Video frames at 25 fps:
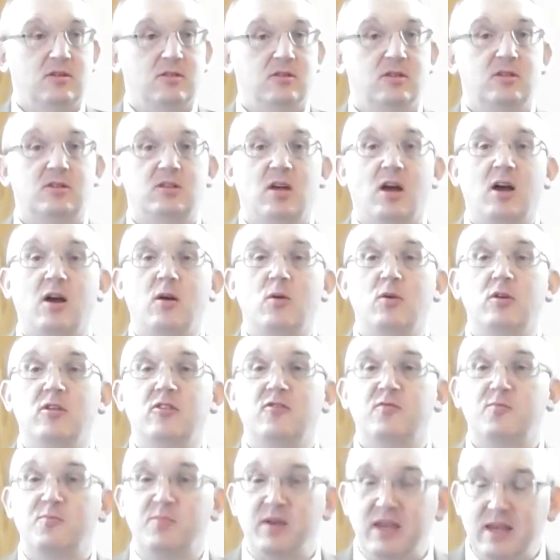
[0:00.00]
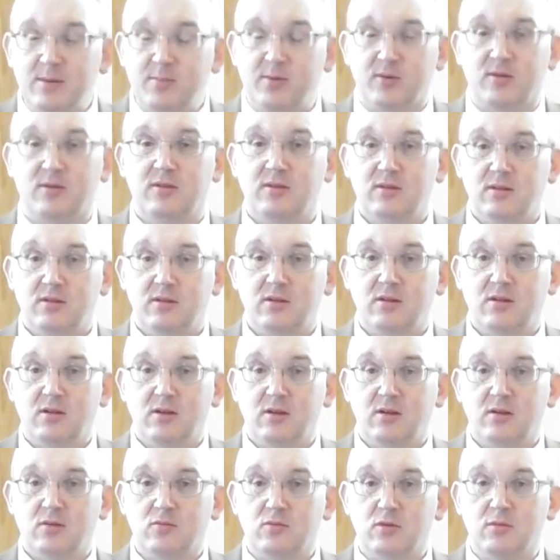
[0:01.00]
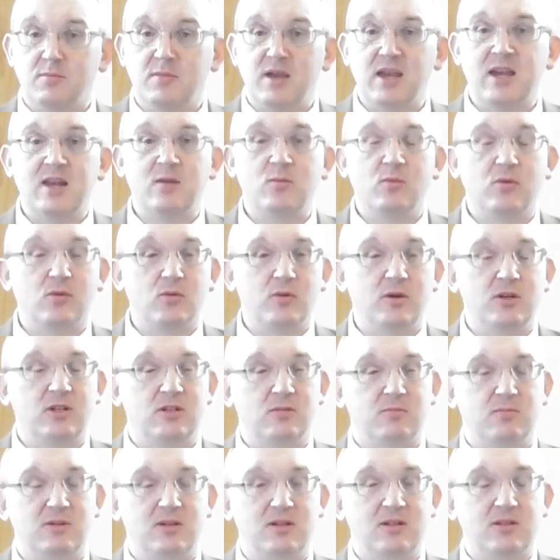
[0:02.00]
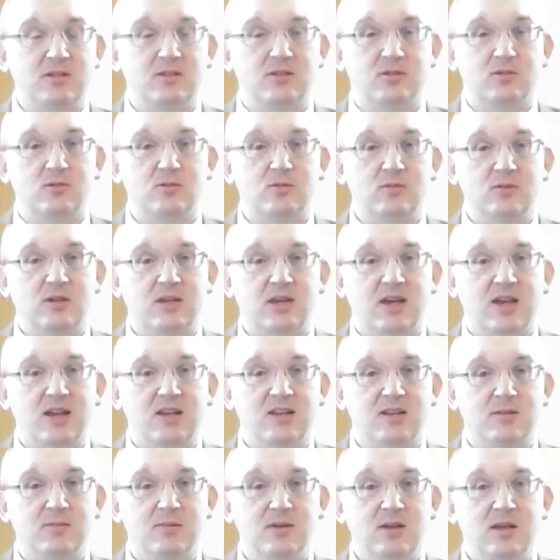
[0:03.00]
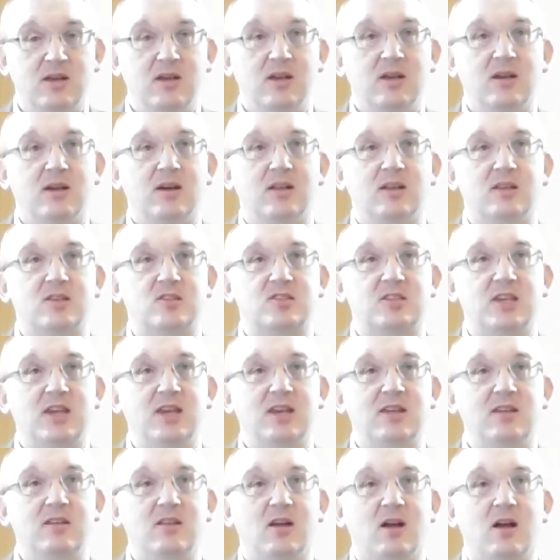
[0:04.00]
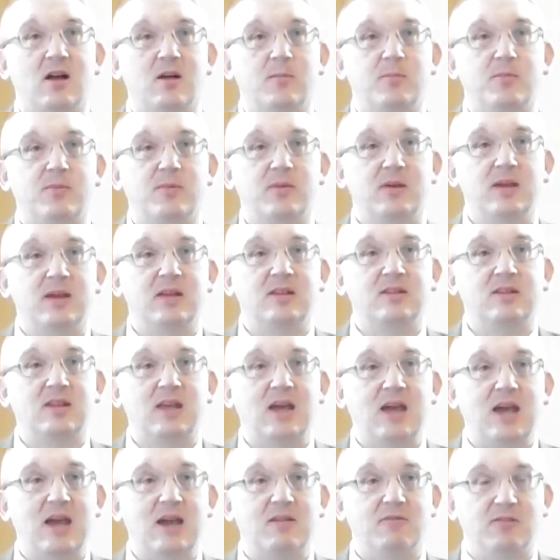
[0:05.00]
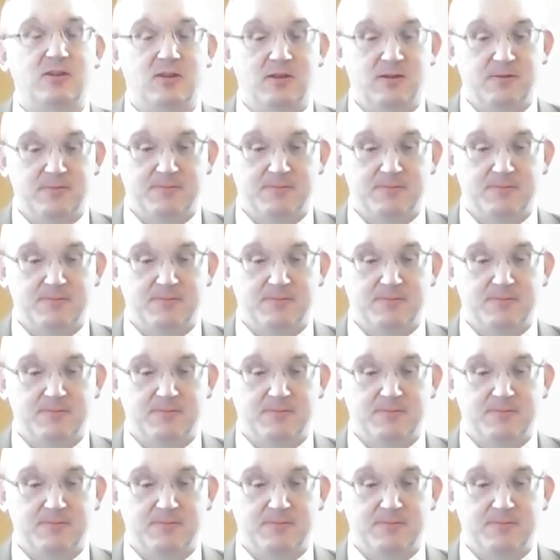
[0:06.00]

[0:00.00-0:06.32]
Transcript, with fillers: The Tower of Babel, where men were going to build their own kingdom and ascend up into heaven.